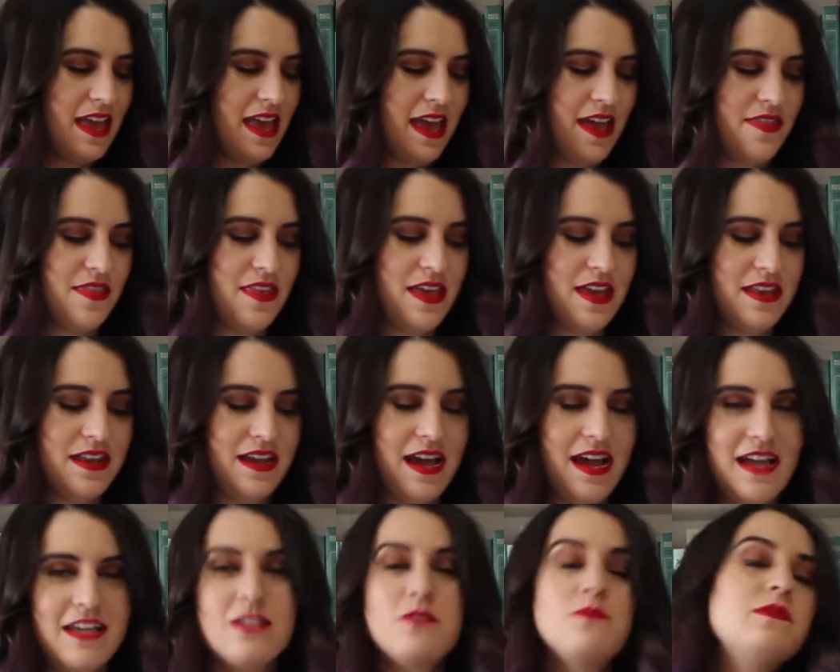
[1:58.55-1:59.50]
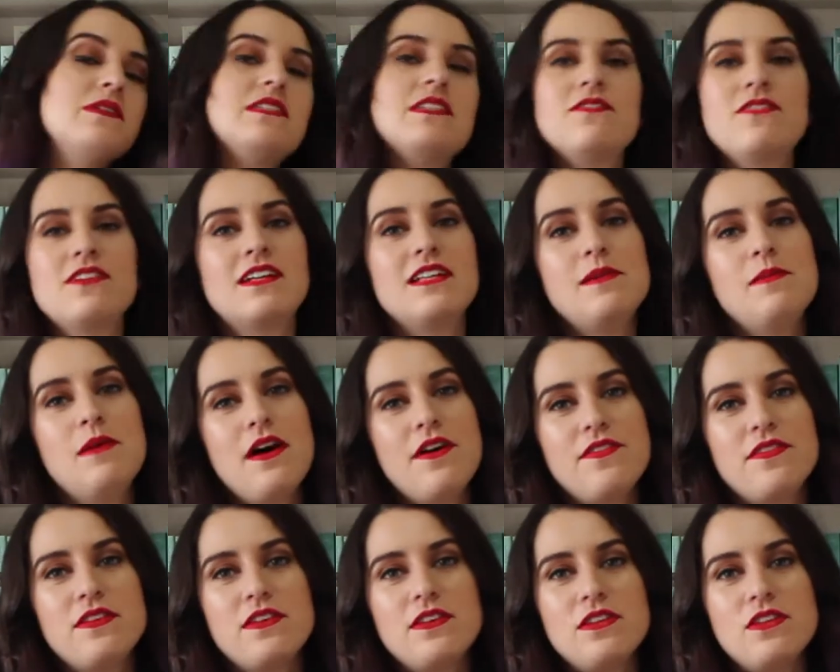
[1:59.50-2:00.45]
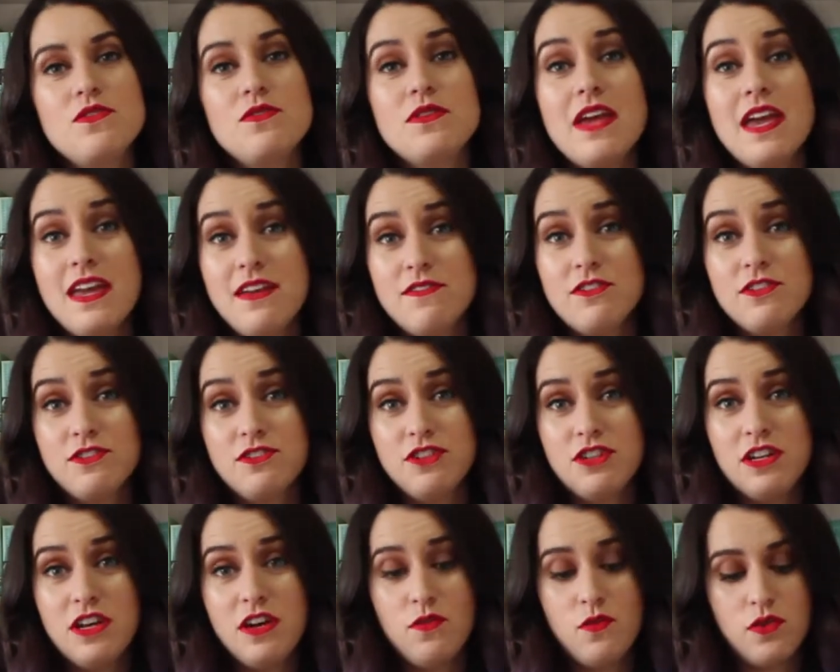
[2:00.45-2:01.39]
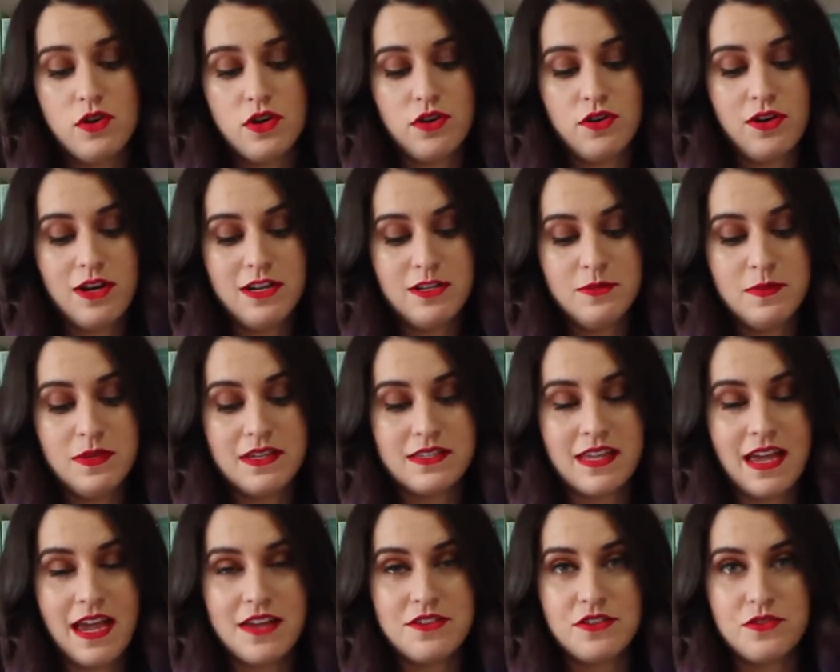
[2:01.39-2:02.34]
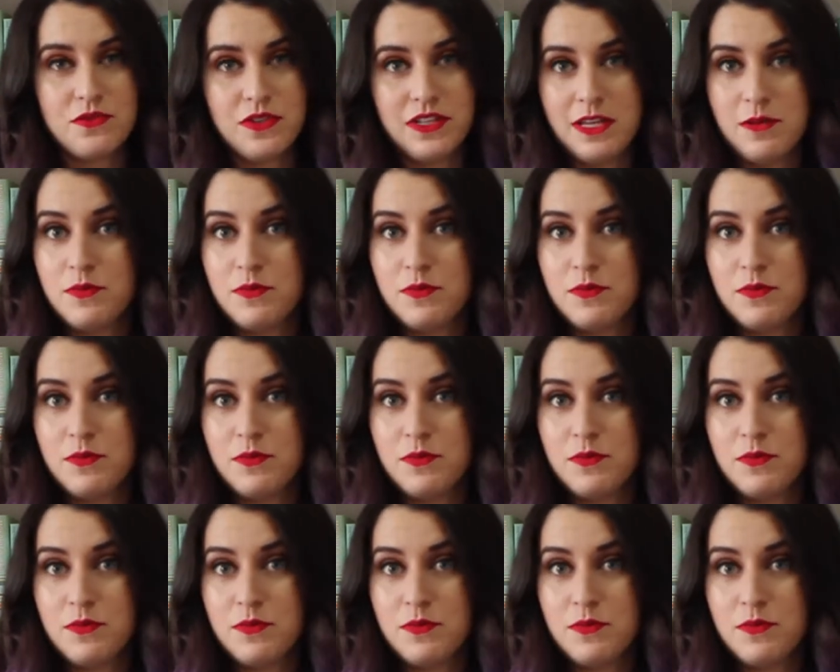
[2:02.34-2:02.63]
And then I specifically bought the UK version of Warcross because it has a really